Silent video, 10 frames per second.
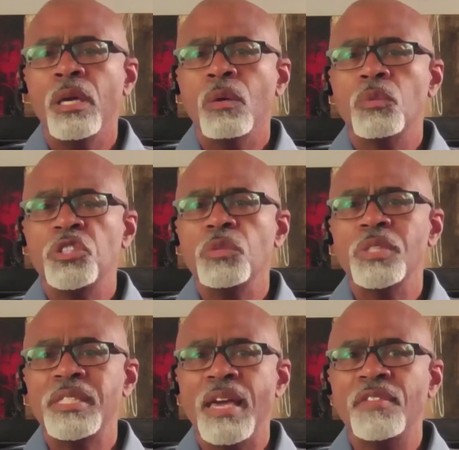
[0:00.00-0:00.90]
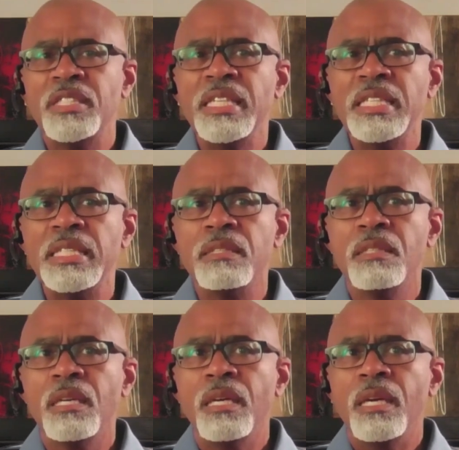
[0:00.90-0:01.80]
when she was 17
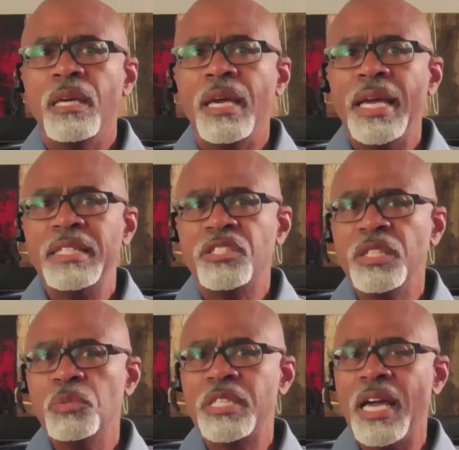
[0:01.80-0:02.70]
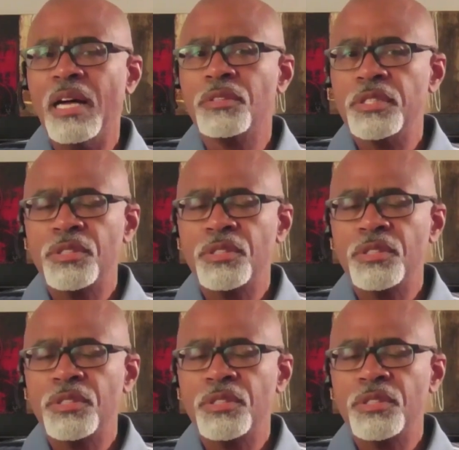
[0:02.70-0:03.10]
and she was the eldest.